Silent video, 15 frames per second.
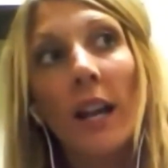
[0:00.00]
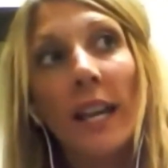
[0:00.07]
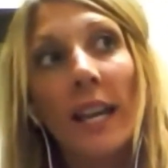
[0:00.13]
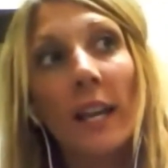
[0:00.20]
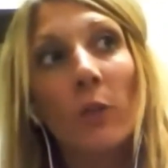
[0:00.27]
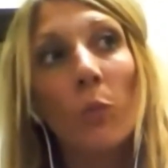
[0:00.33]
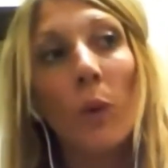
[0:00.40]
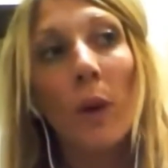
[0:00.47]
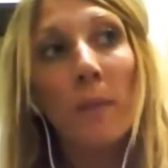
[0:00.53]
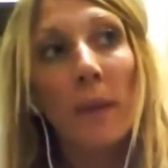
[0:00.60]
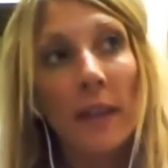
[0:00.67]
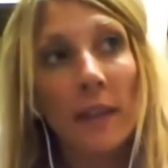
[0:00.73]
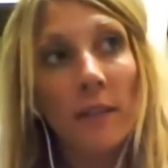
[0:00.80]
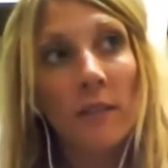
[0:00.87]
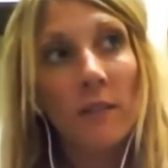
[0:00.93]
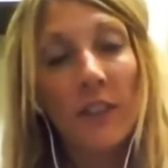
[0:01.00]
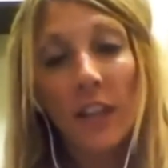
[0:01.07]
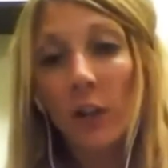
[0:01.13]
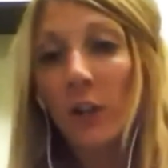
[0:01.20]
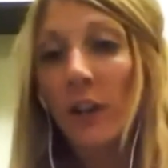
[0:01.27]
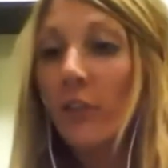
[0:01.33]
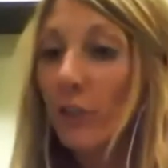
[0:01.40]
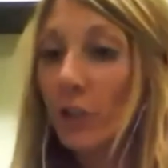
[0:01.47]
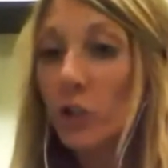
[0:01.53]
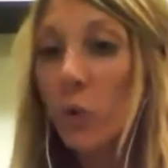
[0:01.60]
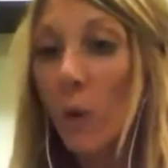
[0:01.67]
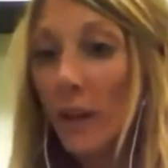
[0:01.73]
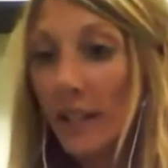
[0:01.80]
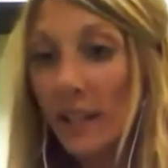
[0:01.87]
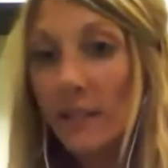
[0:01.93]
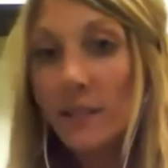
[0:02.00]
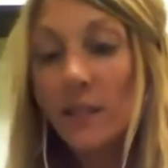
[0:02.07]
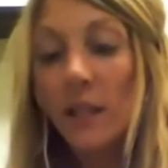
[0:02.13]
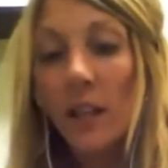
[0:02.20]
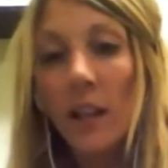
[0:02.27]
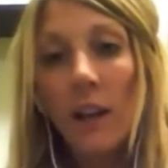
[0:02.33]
in women that are in their 20s.